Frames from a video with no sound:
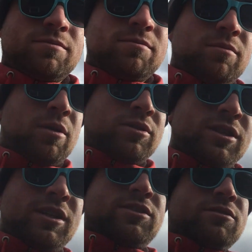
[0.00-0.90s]

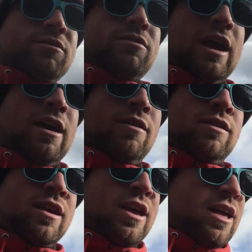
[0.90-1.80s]
mostly screw
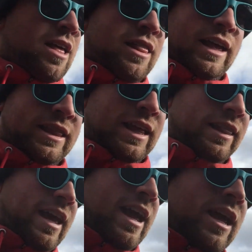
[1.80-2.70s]
down like they
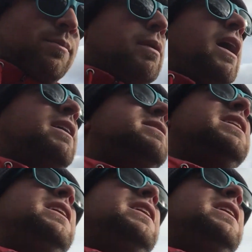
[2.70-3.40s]
laid, but